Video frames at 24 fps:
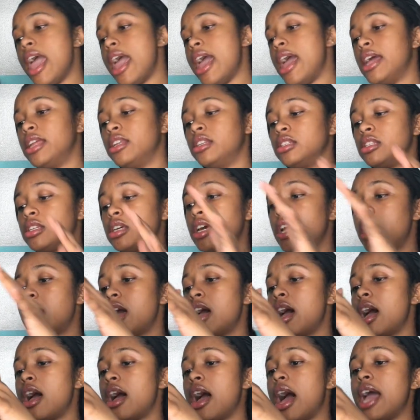And
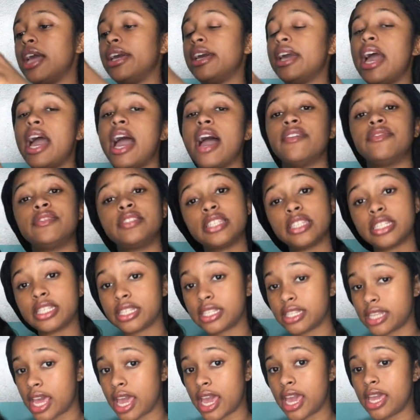I have to
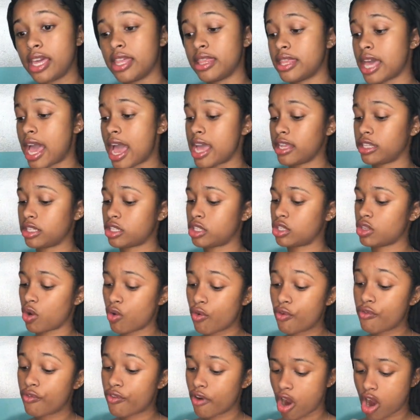say that so
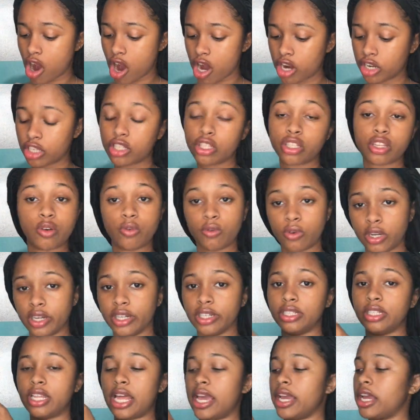far, so
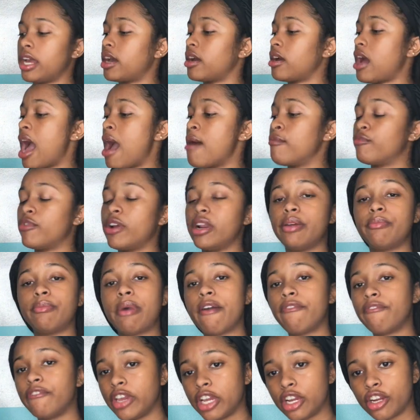good. Like, I'm running
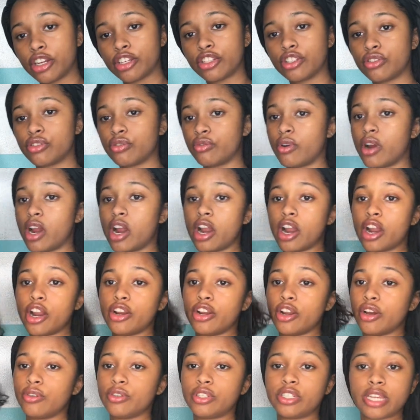my fingers through her,
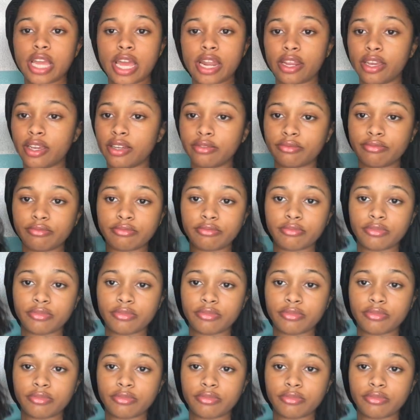no shedding,